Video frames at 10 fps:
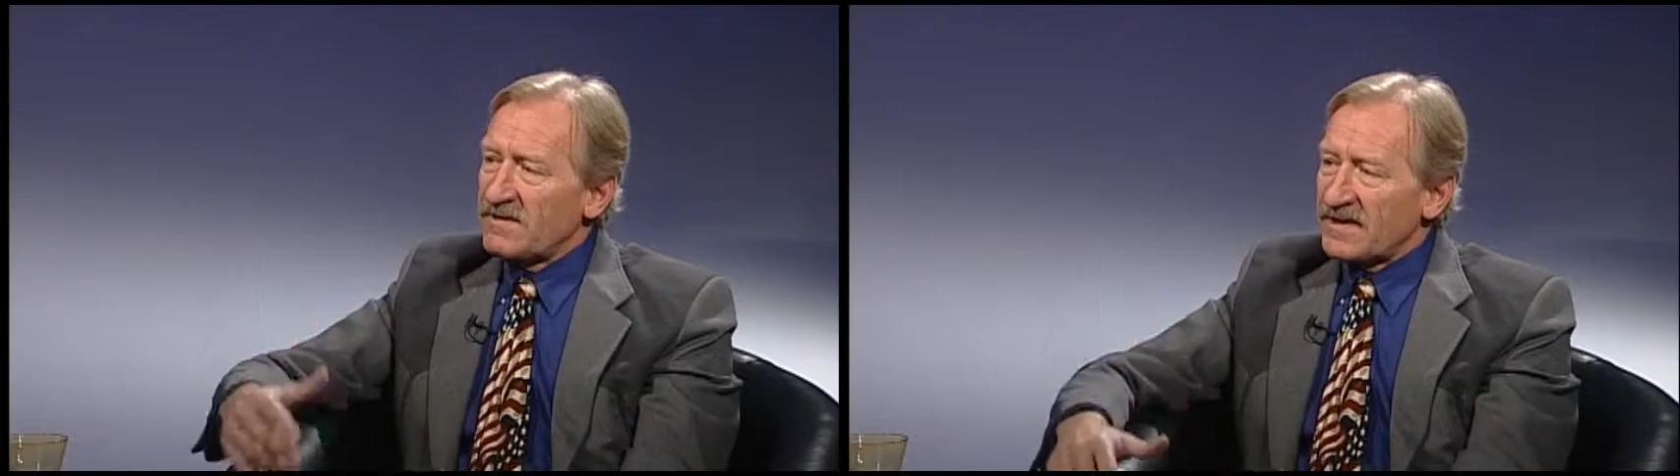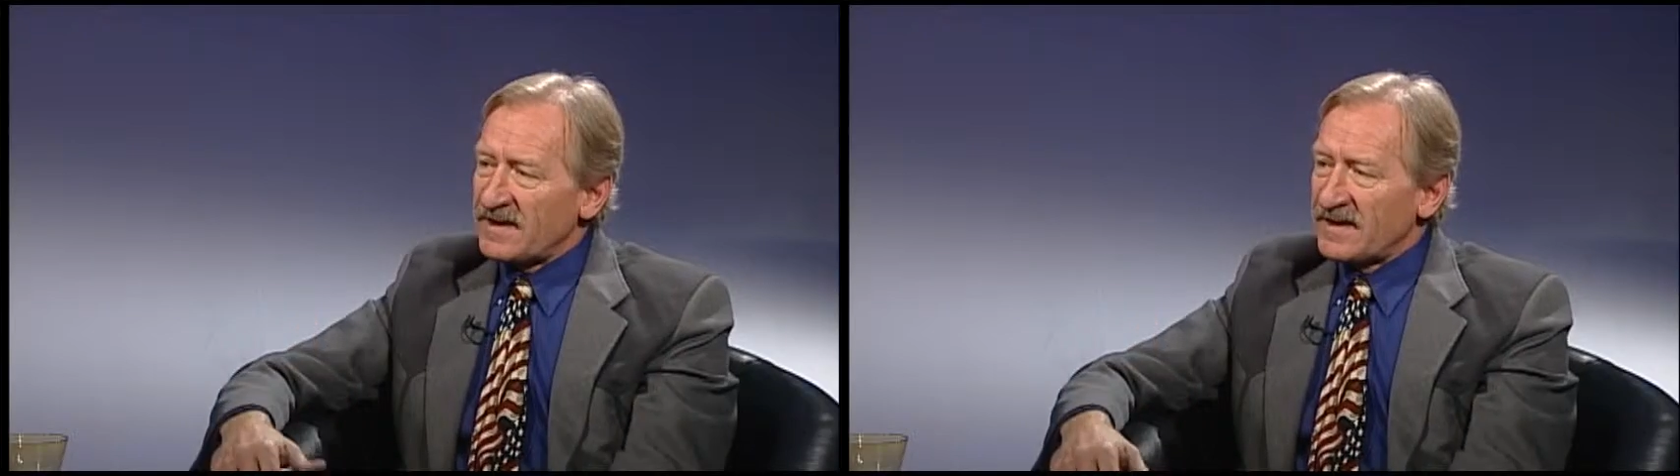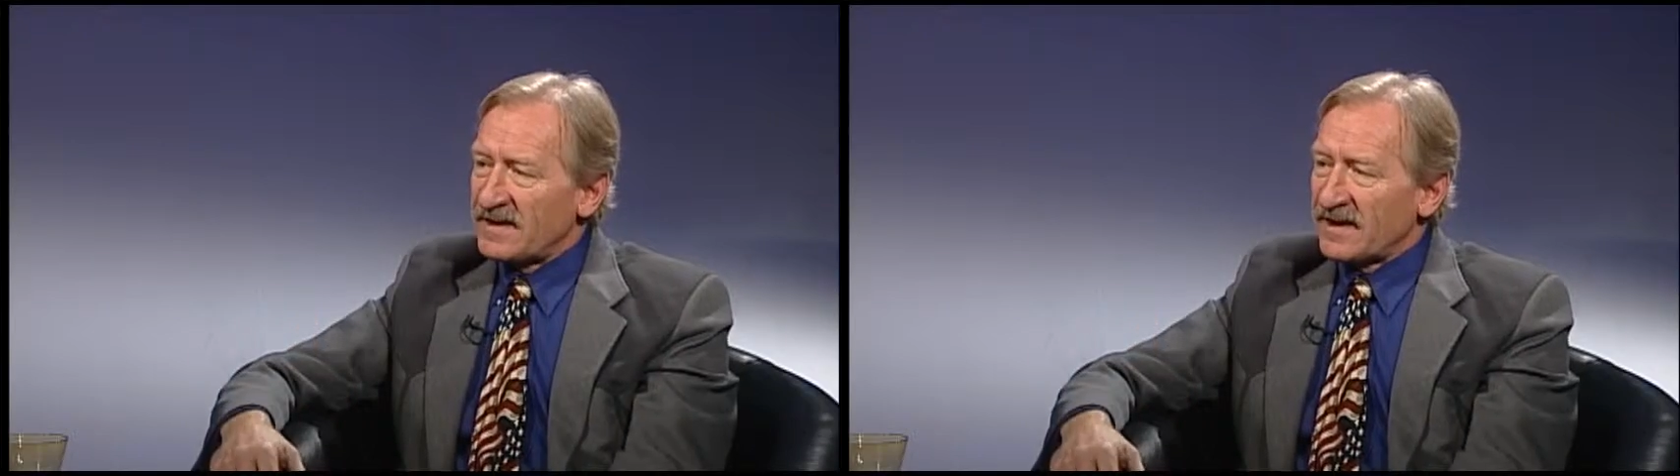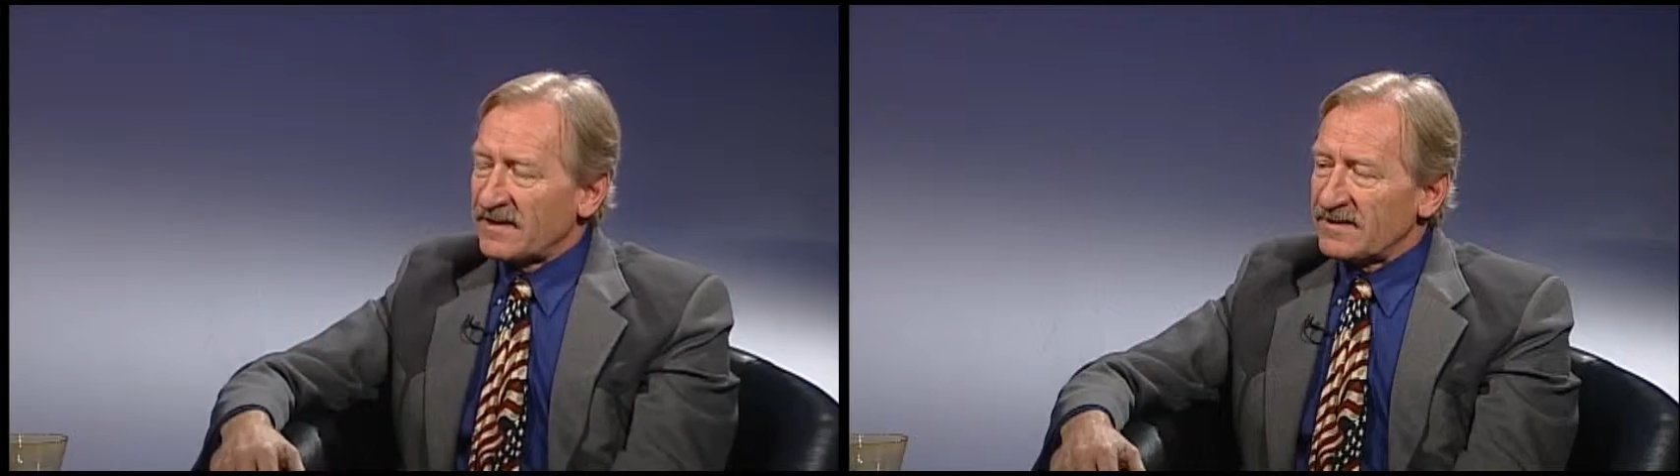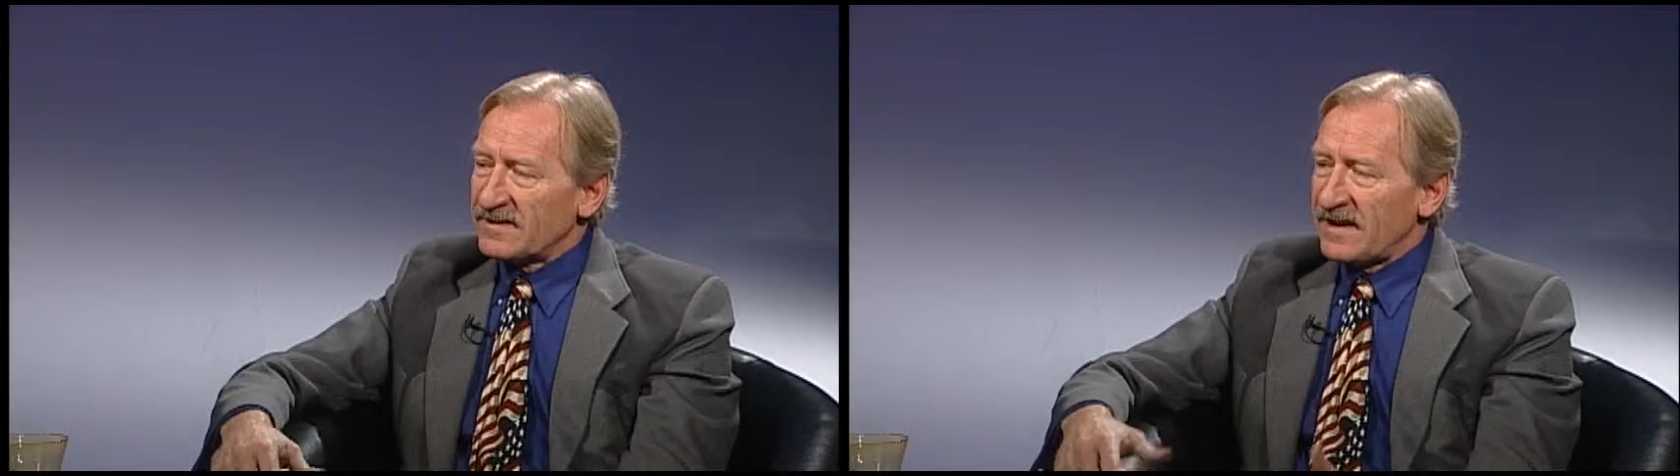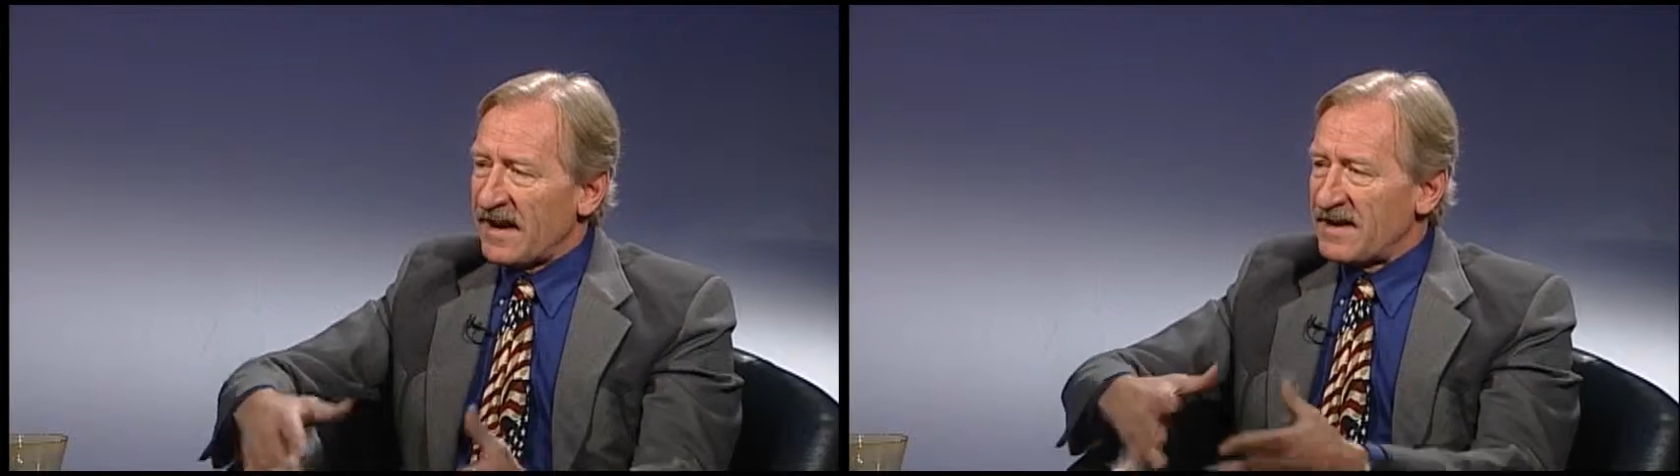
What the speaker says: every detail, I